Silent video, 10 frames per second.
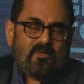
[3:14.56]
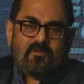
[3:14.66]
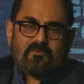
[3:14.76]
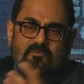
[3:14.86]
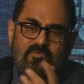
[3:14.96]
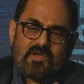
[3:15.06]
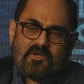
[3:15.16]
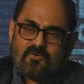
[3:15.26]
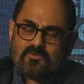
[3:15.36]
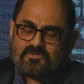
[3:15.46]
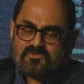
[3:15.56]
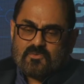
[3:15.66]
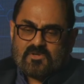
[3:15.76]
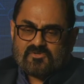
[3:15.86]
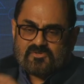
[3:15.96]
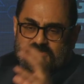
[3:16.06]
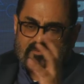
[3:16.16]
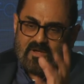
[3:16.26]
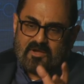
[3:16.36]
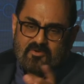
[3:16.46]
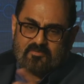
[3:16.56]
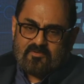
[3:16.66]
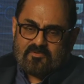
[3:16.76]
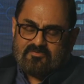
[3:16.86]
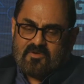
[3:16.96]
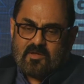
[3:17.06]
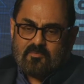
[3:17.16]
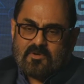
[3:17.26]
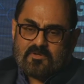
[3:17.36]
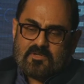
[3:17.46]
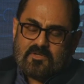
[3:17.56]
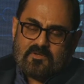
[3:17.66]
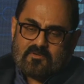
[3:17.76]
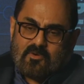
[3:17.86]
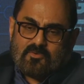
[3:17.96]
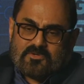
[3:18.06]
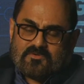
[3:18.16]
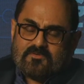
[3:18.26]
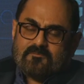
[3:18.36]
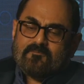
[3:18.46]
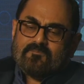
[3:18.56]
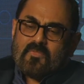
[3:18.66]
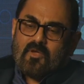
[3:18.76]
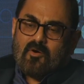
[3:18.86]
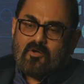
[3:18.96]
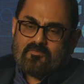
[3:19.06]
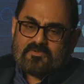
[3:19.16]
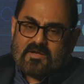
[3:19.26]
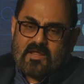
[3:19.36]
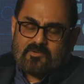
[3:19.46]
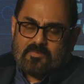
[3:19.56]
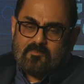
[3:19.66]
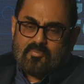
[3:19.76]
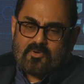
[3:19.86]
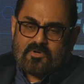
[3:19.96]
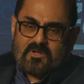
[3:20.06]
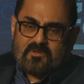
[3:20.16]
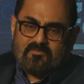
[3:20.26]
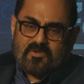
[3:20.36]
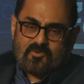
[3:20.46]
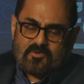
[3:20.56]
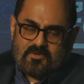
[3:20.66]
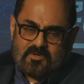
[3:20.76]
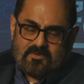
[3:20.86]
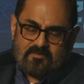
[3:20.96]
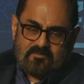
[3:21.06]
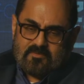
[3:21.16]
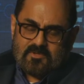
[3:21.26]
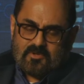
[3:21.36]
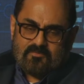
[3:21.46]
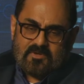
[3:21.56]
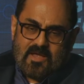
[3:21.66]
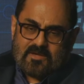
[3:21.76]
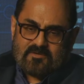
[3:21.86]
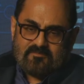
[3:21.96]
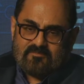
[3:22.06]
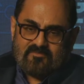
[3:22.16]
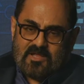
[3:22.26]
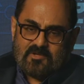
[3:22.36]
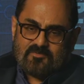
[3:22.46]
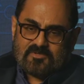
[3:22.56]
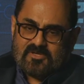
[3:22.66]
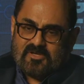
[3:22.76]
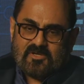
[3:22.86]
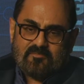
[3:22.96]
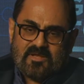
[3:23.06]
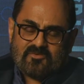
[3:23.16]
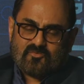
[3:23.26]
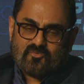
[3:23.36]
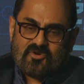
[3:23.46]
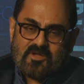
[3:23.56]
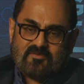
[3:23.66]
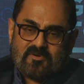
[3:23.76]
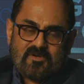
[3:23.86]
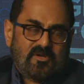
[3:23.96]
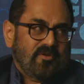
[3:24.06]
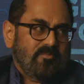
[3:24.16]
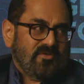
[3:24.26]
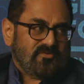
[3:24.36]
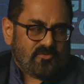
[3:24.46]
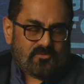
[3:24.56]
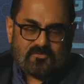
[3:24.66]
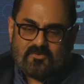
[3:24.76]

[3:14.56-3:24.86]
The radio, the switch, the microwave, the fiber, the routers, all of that had to be imported, and we could, we added value with an Indian-made screwdriver and Indian-made screws.